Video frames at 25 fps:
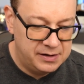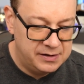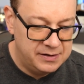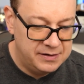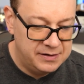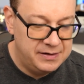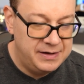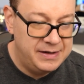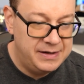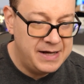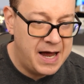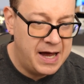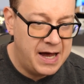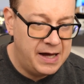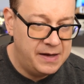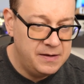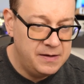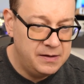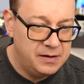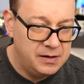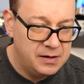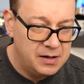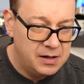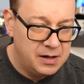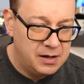
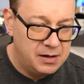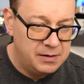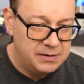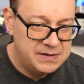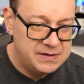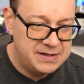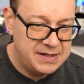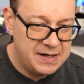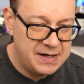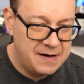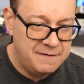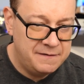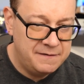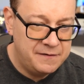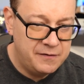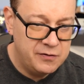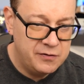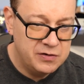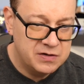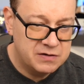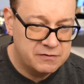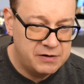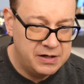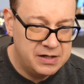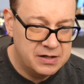then self full
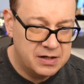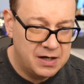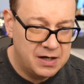screen